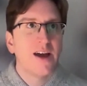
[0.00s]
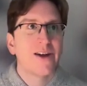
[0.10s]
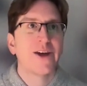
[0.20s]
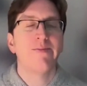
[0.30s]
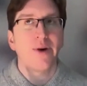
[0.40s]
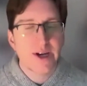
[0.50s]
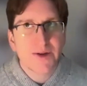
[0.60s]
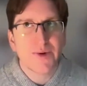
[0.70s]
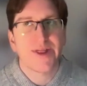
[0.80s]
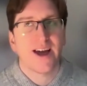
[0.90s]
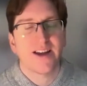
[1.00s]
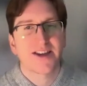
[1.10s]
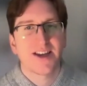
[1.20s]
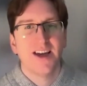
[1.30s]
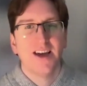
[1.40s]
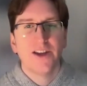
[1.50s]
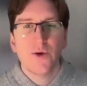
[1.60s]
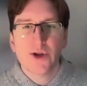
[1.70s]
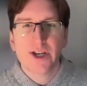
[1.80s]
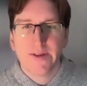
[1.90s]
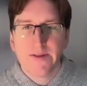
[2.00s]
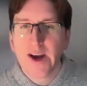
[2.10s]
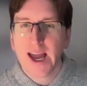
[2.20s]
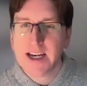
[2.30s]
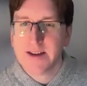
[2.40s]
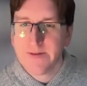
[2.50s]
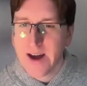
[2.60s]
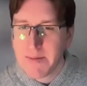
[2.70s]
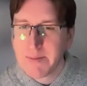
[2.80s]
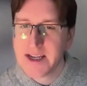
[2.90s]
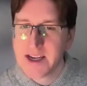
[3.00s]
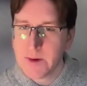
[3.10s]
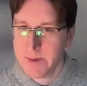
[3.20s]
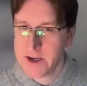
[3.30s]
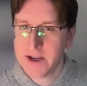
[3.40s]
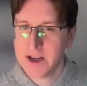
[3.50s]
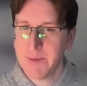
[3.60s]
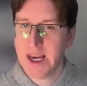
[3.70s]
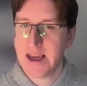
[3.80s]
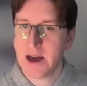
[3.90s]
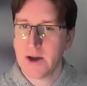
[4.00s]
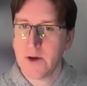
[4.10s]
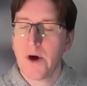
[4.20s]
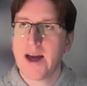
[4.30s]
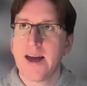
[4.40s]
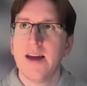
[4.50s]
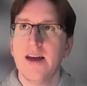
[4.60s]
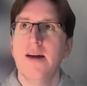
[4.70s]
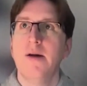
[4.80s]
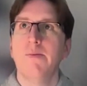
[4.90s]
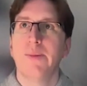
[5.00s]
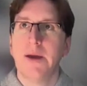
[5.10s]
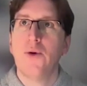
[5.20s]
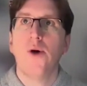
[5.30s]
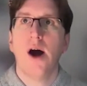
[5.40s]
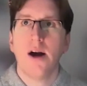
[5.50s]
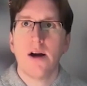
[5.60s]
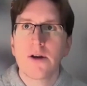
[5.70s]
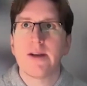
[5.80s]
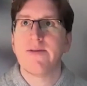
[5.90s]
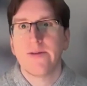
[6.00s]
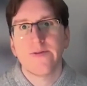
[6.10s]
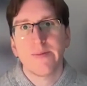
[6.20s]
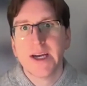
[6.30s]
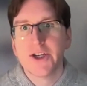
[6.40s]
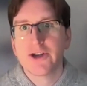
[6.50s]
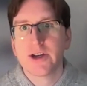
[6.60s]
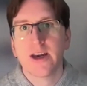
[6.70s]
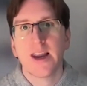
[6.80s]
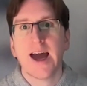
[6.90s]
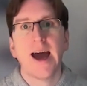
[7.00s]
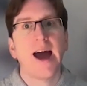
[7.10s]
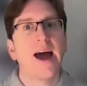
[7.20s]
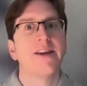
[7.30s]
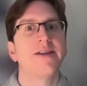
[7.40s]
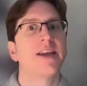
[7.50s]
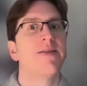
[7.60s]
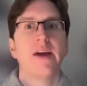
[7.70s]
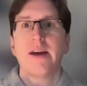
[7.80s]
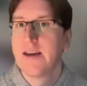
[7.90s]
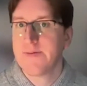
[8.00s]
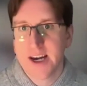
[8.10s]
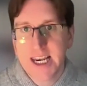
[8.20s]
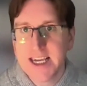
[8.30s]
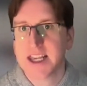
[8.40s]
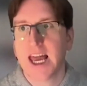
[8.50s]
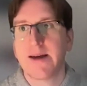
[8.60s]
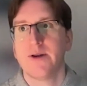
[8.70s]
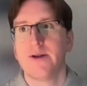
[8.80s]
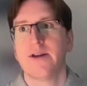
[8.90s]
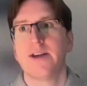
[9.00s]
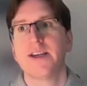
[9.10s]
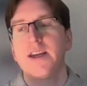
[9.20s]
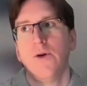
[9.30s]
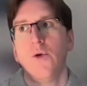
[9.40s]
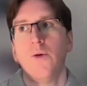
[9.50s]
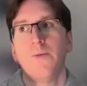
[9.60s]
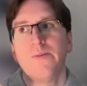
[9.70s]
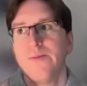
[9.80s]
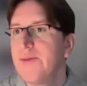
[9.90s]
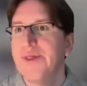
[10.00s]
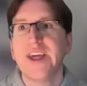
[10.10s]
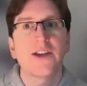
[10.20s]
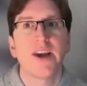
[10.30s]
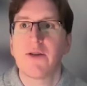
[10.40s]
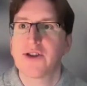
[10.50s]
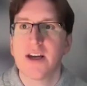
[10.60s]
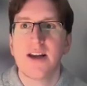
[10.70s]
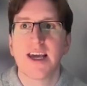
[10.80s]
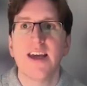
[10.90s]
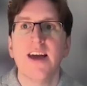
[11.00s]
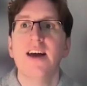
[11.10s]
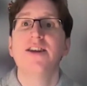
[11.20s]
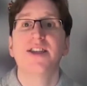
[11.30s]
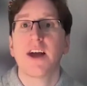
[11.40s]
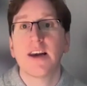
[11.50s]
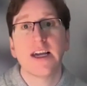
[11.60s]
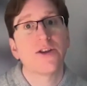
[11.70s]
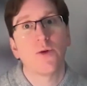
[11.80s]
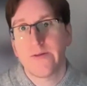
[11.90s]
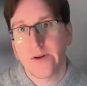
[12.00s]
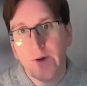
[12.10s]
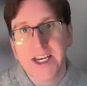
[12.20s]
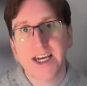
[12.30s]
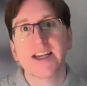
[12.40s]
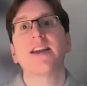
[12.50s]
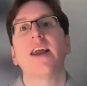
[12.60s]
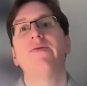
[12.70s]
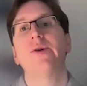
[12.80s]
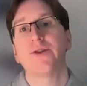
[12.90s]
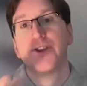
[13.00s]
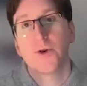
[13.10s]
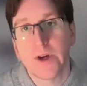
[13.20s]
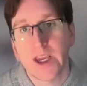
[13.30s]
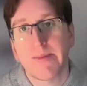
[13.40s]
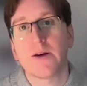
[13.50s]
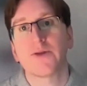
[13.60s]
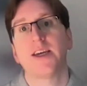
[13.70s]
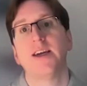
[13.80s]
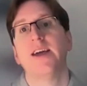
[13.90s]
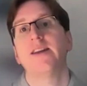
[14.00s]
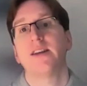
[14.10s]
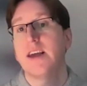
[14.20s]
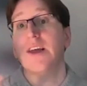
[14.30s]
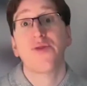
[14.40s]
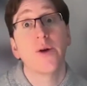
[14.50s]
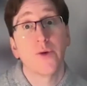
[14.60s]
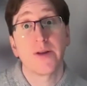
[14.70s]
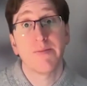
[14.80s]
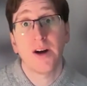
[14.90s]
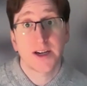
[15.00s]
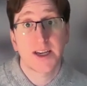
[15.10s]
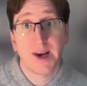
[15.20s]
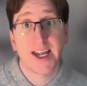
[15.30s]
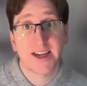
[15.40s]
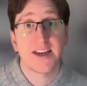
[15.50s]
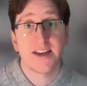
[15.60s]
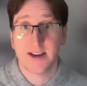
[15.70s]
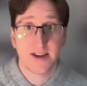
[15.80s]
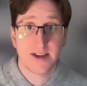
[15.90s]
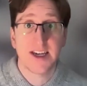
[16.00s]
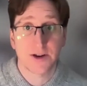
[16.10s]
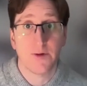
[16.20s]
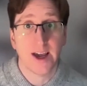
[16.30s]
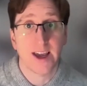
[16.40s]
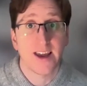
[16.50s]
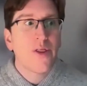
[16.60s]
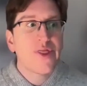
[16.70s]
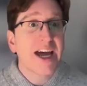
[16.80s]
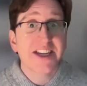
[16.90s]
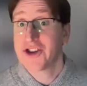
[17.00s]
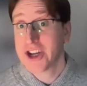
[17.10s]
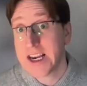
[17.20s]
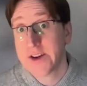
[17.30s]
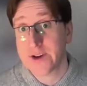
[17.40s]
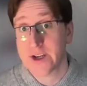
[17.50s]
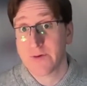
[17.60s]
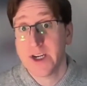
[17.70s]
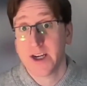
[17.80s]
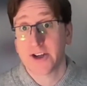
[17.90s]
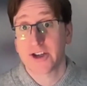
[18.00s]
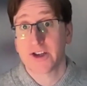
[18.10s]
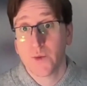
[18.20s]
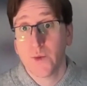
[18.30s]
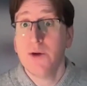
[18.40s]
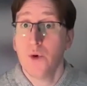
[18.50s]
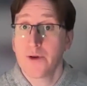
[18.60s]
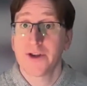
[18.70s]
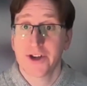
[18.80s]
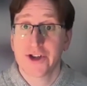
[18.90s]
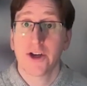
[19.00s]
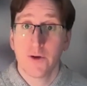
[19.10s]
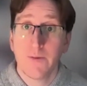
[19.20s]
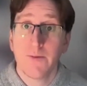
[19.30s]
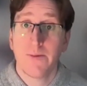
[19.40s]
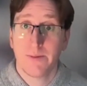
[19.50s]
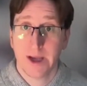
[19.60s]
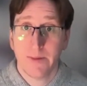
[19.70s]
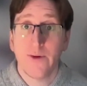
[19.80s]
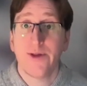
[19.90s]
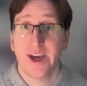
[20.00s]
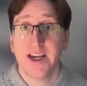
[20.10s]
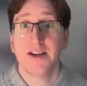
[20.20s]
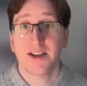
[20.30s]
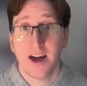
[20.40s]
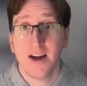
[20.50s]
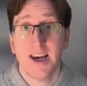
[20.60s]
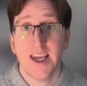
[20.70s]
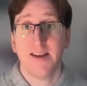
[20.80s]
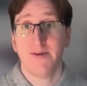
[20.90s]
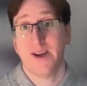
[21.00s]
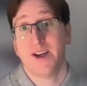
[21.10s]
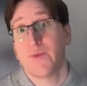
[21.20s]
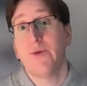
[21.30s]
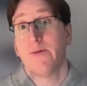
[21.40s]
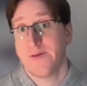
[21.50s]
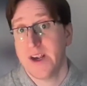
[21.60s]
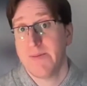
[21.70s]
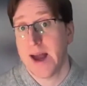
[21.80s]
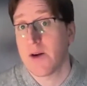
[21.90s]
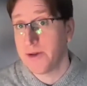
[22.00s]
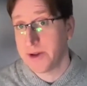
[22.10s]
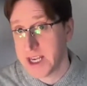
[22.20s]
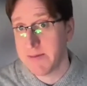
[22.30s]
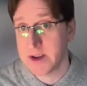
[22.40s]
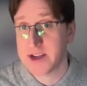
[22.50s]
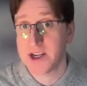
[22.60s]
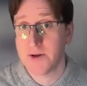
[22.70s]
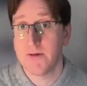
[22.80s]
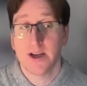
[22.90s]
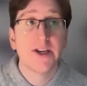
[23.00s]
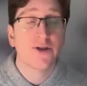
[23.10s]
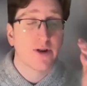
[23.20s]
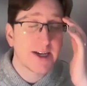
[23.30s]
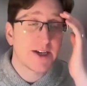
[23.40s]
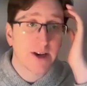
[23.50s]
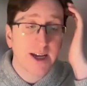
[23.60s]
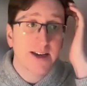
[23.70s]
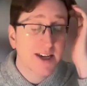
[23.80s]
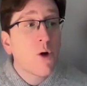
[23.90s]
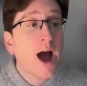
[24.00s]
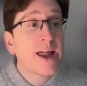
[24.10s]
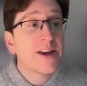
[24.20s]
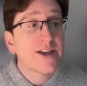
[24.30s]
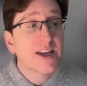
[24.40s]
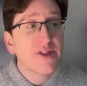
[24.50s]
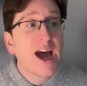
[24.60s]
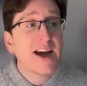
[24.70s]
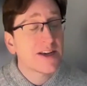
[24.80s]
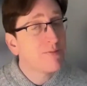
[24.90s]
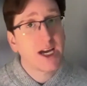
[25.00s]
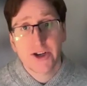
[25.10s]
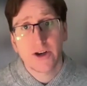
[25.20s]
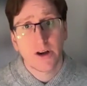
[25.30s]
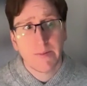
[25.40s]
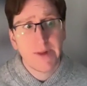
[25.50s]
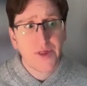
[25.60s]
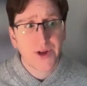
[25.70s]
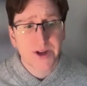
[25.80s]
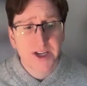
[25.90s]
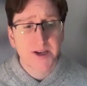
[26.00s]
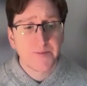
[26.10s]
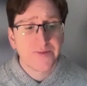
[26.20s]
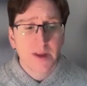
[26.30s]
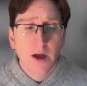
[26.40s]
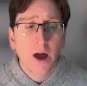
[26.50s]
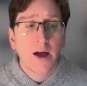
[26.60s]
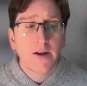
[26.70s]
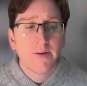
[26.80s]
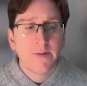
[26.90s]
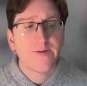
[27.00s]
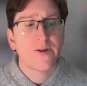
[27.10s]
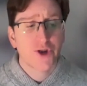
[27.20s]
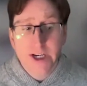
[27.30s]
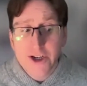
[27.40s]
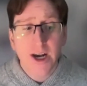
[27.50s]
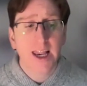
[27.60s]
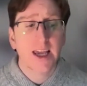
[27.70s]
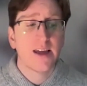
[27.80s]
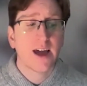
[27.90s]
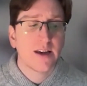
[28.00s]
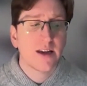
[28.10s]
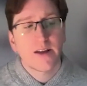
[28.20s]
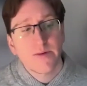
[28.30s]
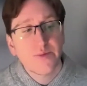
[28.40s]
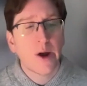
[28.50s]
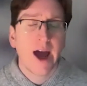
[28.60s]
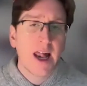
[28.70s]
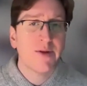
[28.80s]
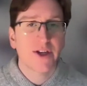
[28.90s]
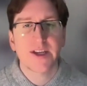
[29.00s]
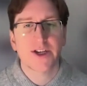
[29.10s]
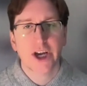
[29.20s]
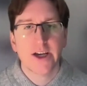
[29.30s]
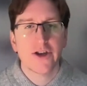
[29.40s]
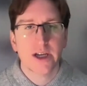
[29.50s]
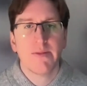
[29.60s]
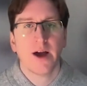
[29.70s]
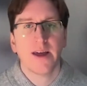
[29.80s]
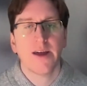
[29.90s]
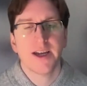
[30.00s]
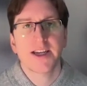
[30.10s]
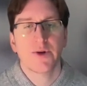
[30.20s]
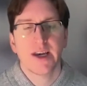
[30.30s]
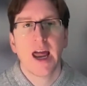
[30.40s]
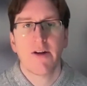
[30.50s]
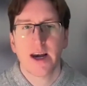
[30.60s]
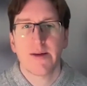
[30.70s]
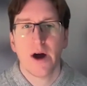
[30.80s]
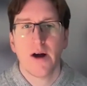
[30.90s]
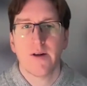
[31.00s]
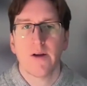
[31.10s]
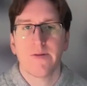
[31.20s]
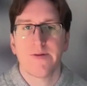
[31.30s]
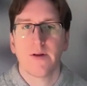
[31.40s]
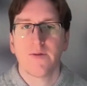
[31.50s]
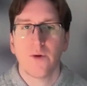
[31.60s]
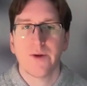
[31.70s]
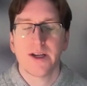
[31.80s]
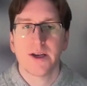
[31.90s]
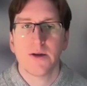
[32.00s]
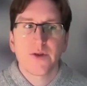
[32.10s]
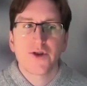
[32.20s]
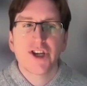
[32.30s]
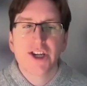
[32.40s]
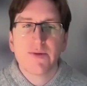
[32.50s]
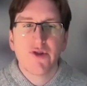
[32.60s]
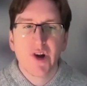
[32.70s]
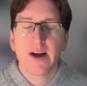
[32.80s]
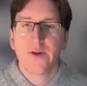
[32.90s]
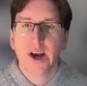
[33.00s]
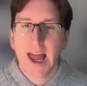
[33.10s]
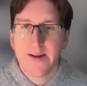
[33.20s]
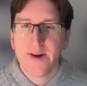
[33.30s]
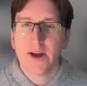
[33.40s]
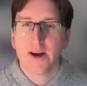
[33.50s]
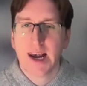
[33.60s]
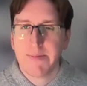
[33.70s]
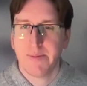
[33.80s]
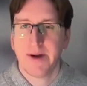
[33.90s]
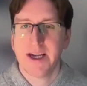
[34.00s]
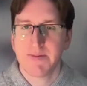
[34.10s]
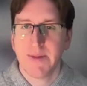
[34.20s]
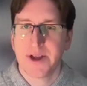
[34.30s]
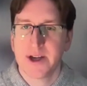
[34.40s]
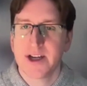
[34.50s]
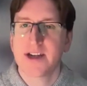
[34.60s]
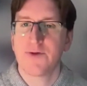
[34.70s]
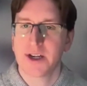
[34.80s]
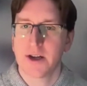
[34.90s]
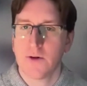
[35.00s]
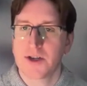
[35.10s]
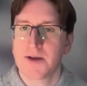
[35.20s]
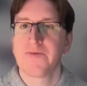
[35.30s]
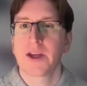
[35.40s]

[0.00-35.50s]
Combined with that, you also have a very active fan base, as we mentioned a minute ago, where people are hungry for information, and if leaks happened or things are announced early, suddenly it's all over Reddit and everyone's talking about it, and it throws the marketing plans into disarray. That's a challenge for us as researchers because we want to show people things early because we want feedback while the team can still iterate on it. And that has an implication on our methods for traditionally, and there are elements of this changing, but I think still inherently part of what we do. Traditionally, we rely very heavily on lab-based methods as a result.